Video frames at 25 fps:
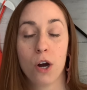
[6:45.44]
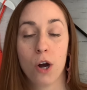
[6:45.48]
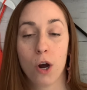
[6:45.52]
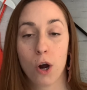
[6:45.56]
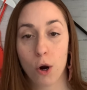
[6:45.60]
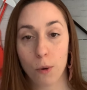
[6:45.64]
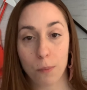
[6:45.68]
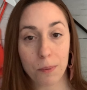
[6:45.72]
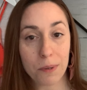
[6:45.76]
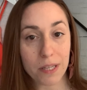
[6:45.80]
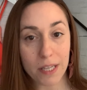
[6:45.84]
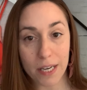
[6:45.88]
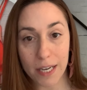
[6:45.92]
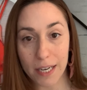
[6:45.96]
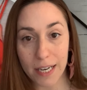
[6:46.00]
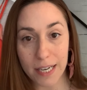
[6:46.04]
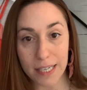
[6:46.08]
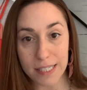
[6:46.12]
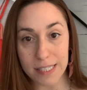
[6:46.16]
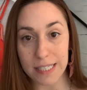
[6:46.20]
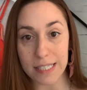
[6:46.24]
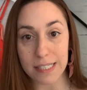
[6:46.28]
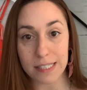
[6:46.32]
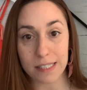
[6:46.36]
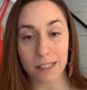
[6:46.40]
hoping that I
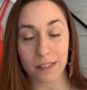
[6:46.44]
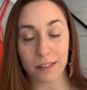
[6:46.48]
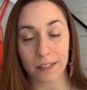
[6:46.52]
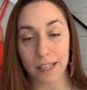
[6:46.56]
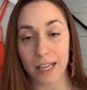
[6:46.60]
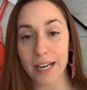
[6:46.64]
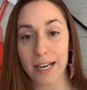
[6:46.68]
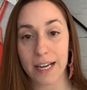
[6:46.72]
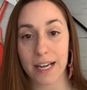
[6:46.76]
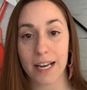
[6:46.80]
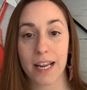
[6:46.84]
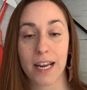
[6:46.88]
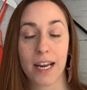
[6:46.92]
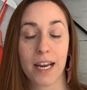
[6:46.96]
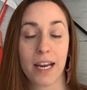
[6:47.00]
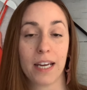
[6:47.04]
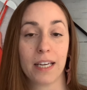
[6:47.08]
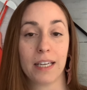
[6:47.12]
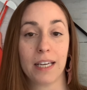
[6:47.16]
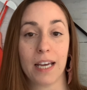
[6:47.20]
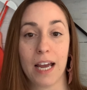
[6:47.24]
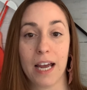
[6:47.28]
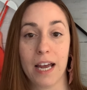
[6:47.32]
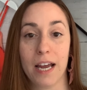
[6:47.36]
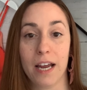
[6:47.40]
get decent
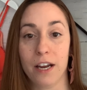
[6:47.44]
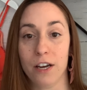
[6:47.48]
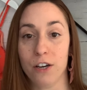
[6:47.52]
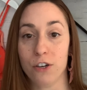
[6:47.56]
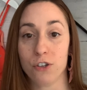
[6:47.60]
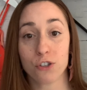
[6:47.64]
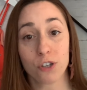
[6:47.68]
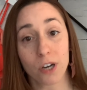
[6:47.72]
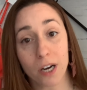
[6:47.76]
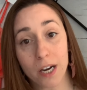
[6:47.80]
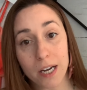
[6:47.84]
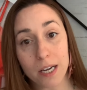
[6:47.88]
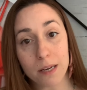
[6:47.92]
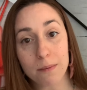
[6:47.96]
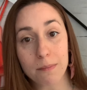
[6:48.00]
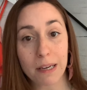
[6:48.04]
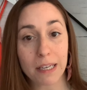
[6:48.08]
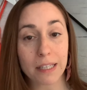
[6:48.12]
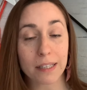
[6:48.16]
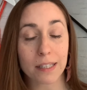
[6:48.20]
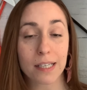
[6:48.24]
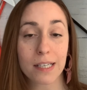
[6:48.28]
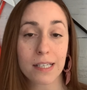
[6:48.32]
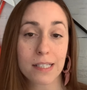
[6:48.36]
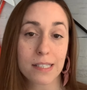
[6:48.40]
lighting and trying to
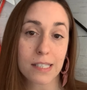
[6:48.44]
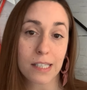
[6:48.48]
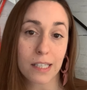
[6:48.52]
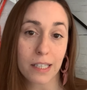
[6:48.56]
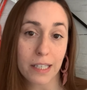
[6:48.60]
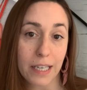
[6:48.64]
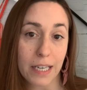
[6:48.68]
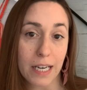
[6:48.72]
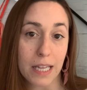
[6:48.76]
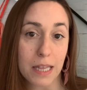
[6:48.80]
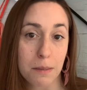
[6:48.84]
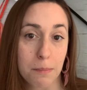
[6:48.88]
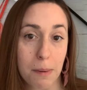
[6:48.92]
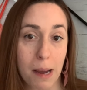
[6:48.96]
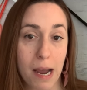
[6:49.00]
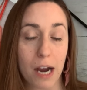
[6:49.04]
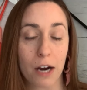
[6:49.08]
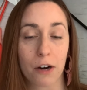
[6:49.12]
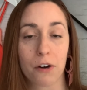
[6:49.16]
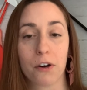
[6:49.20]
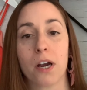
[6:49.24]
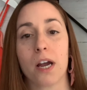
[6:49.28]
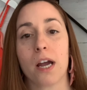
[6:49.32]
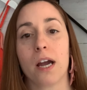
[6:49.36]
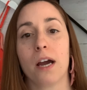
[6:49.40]
make things clean in the
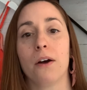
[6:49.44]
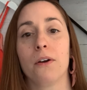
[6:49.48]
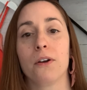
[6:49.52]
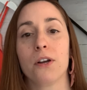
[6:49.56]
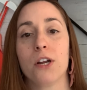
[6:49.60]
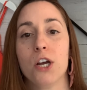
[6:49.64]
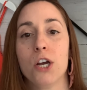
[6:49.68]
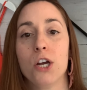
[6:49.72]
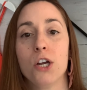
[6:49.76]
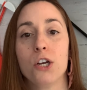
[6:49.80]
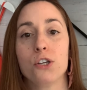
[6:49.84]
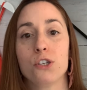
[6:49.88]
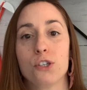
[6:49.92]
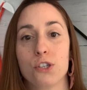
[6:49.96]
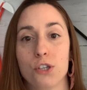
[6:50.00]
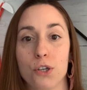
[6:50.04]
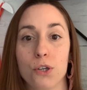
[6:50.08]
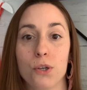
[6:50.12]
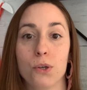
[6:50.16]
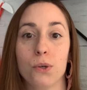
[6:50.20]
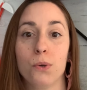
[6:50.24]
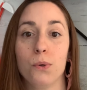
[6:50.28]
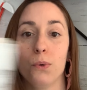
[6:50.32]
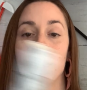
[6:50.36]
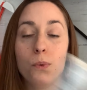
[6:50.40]
background,
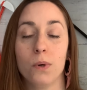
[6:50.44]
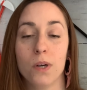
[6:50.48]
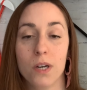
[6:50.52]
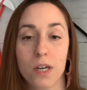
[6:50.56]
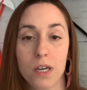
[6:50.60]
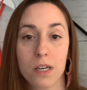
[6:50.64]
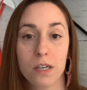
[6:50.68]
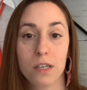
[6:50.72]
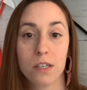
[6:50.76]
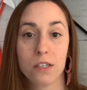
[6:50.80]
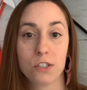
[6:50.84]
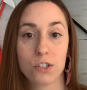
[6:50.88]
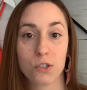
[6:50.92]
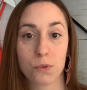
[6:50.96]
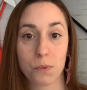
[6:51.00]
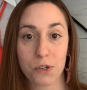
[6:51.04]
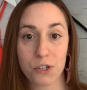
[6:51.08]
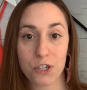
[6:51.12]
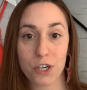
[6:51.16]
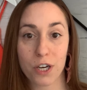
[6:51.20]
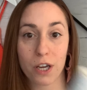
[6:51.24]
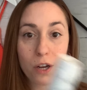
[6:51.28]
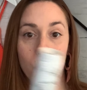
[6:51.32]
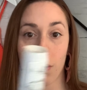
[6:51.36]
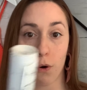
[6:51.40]
to
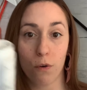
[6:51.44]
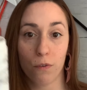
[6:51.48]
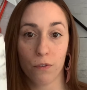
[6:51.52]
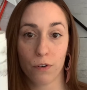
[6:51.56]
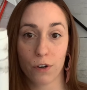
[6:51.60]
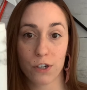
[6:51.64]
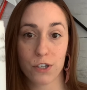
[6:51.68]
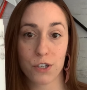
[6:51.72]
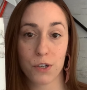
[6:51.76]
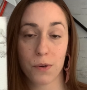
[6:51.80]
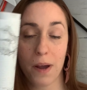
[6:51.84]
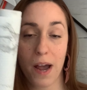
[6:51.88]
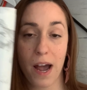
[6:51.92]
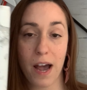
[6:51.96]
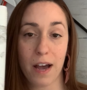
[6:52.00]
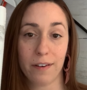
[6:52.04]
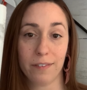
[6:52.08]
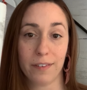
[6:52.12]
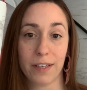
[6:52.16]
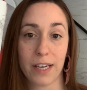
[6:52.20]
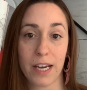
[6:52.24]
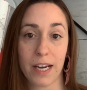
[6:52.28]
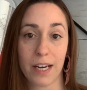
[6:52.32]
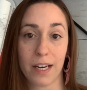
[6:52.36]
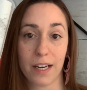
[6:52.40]
switching it over to
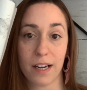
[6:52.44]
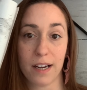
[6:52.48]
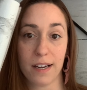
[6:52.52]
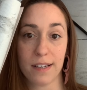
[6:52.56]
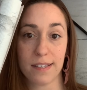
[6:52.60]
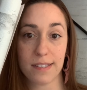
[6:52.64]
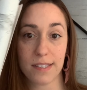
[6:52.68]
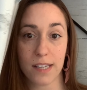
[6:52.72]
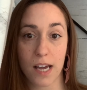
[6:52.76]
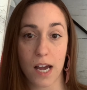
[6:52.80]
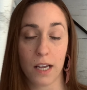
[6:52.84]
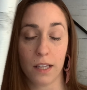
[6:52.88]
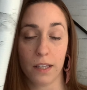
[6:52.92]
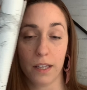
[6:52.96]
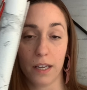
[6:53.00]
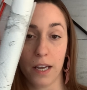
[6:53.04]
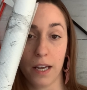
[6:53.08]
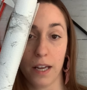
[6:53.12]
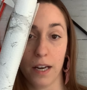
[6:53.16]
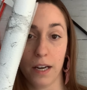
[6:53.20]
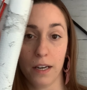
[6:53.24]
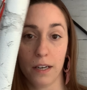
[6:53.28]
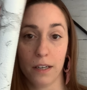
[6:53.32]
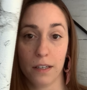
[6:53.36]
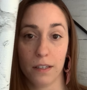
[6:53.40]
having a
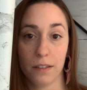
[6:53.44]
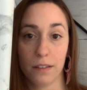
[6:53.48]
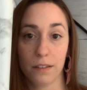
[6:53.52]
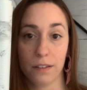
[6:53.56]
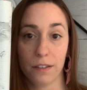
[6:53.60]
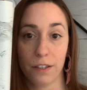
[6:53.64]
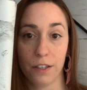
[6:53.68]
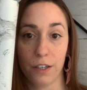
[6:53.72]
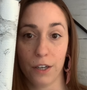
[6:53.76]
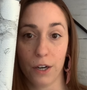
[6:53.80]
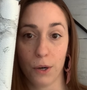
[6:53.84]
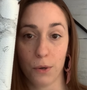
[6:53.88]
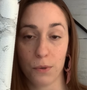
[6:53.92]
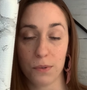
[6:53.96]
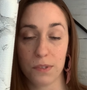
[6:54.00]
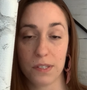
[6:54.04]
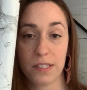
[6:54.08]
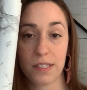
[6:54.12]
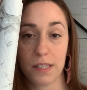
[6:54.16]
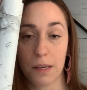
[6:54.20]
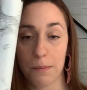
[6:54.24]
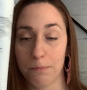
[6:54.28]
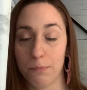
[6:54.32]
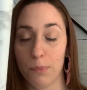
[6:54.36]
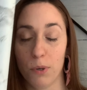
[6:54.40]
solid,
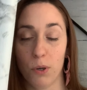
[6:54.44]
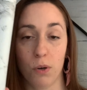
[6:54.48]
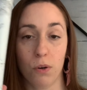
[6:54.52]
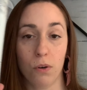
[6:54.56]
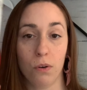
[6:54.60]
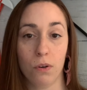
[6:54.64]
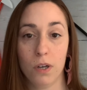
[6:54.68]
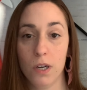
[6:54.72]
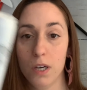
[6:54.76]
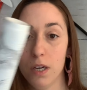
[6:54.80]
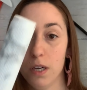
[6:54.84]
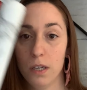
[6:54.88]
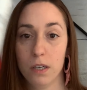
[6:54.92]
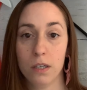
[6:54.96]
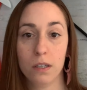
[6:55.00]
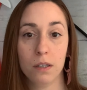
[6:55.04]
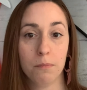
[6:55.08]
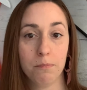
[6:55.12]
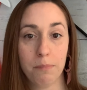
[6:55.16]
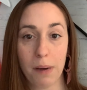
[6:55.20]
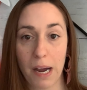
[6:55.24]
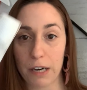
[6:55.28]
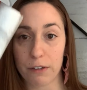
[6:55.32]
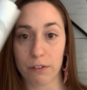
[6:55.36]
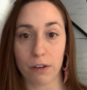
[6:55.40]
simple
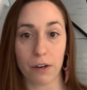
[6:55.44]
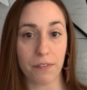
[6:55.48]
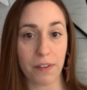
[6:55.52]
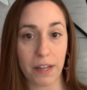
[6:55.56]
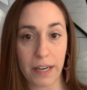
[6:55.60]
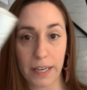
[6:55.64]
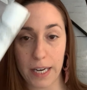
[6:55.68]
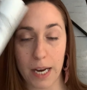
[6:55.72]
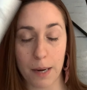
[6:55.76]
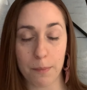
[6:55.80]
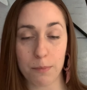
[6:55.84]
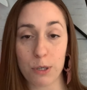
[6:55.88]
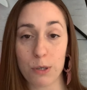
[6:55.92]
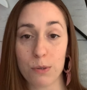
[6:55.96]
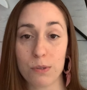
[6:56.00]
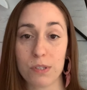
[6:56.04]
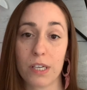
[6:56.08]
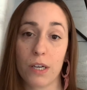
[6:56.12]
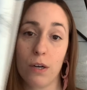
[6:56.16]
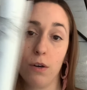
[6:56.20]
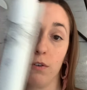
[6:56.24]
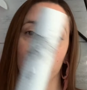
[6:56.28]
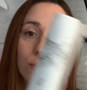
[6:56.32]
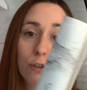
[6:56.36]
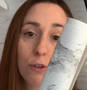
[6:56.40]
background that I kept
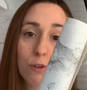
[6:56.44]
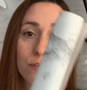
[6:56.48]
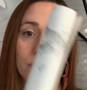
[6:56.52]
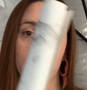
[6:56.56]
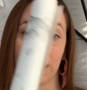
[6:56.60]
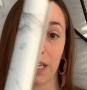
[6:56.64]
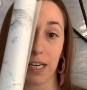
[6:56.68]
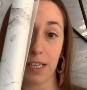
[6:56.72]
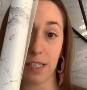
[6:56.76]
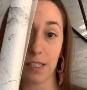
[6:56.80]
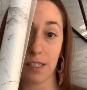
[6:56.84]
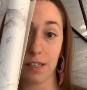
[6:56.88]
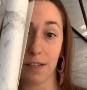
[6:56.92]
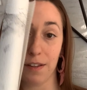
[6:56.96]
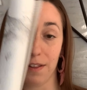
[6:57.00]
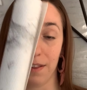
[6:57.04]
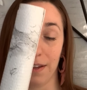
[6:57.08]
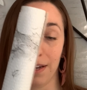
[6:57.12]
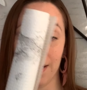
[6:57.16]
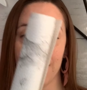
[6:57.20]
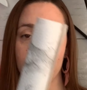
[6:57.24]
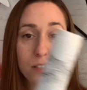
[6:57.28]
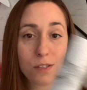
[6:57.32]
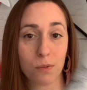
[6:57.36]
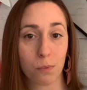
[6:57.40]
using over and over again, to
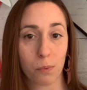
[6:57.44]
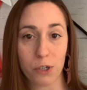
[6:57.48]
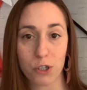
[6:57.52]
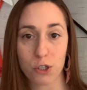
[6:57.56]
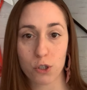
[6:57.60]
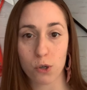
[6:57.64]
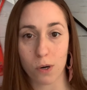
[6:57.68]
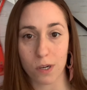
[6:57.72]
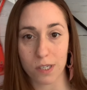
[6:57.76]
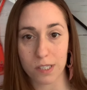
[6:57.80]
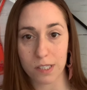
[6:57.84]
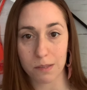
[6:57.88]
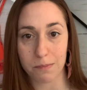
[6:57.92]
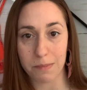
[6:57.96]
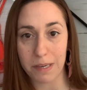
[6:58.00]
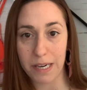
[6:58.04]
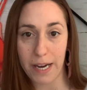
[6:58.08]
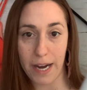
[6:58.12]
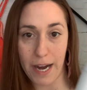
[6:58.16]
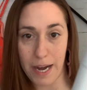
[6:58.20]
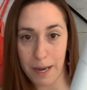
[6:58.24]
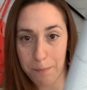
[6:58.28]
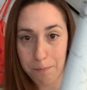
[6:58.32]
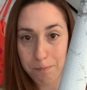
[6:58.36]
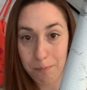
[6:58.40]
this, which cost me